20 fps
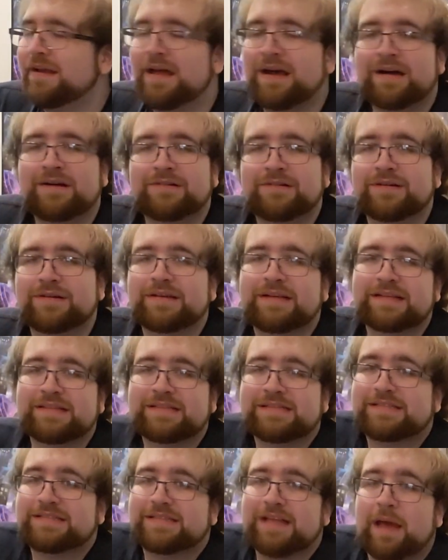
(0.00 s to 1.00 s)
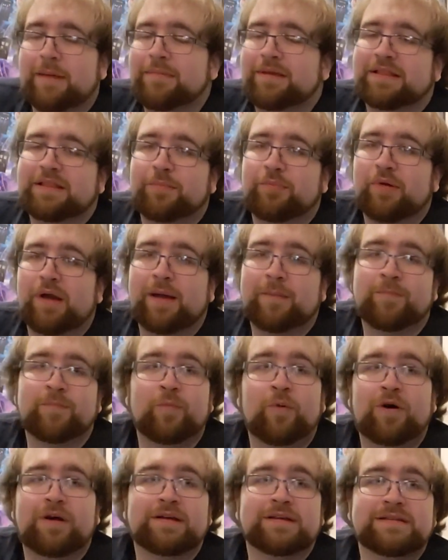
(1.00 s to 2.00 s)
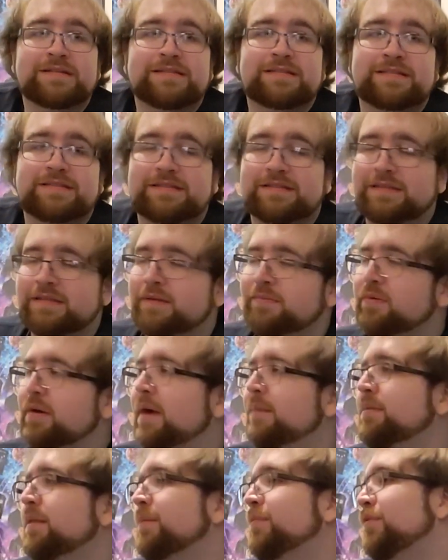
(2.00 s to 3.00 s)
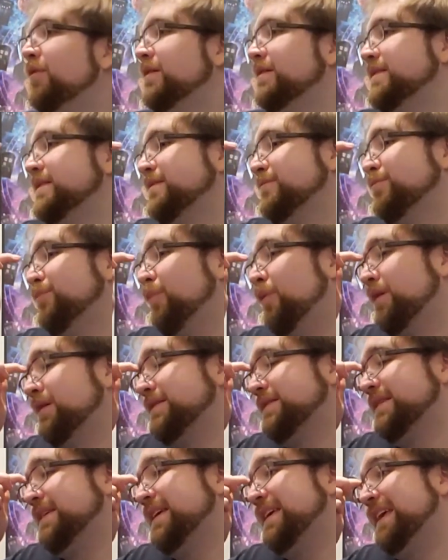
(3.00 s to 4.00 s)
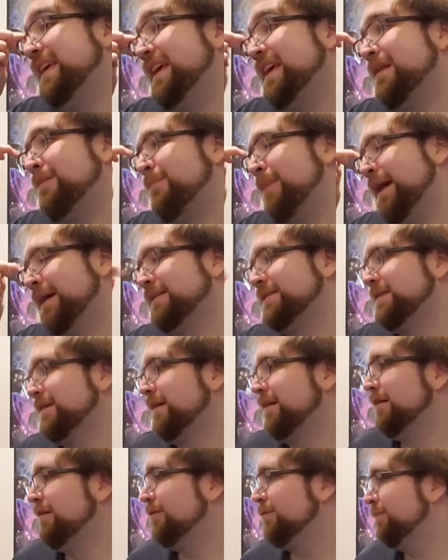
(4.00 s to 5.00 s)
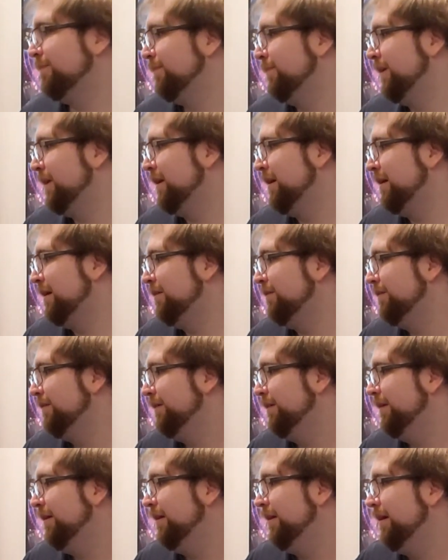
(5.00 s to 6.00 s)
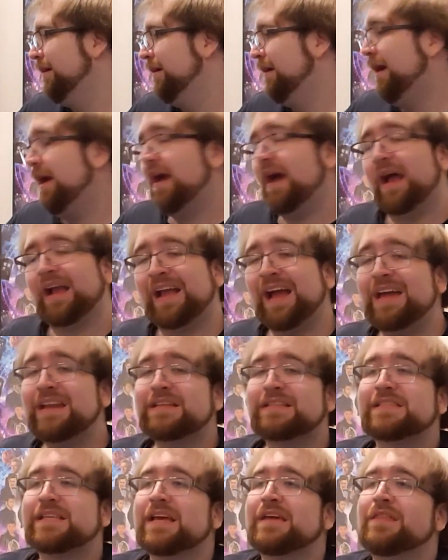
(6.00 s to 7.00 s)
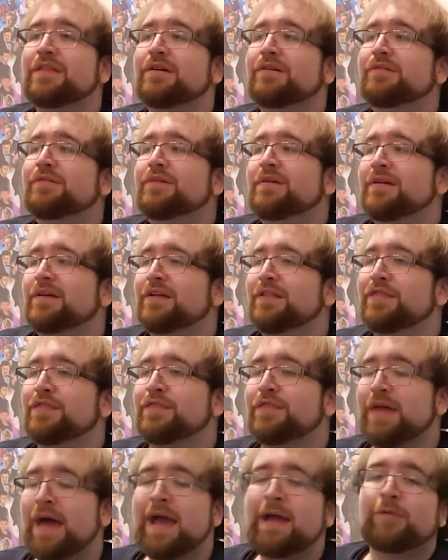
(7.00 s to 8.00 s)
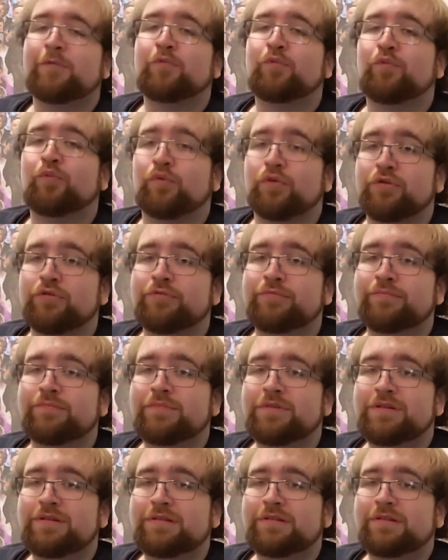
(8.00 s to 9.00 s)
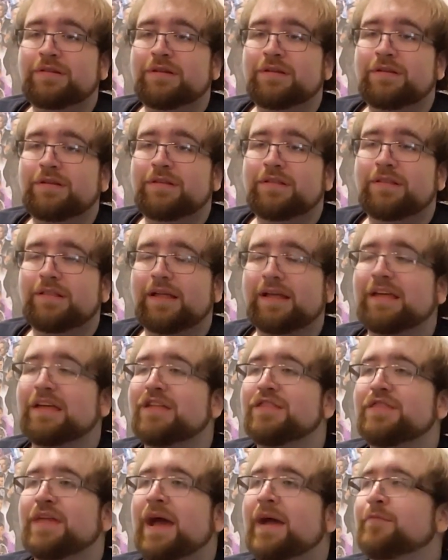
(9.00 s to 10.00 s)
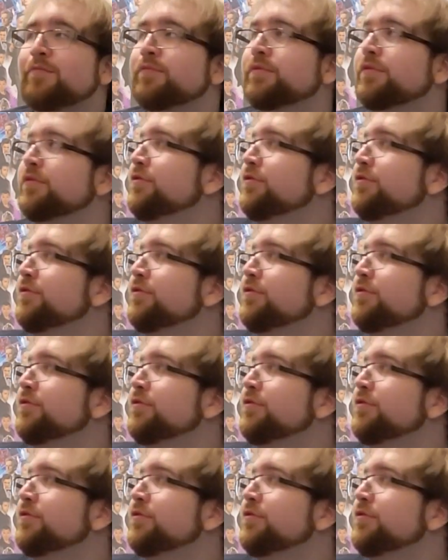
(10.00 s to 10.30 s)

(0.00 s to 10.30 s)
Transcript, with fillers: now it's. I mean, the problem was the problem was he was in Mexico. You know, I gotta say though, that room, like that